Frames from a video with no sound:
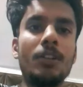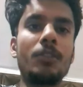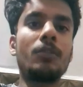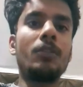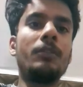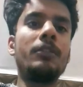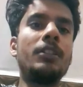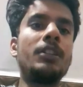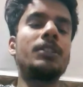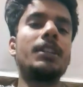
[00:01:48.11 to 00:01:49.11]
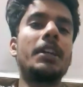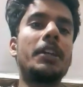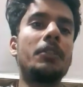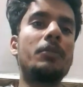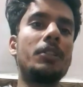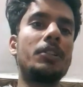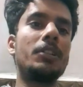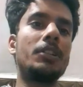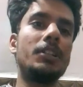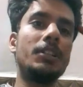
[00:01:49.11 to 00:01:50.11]
So our second
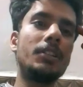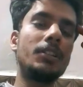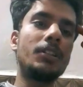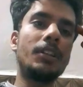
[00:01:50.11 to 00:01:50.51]
question is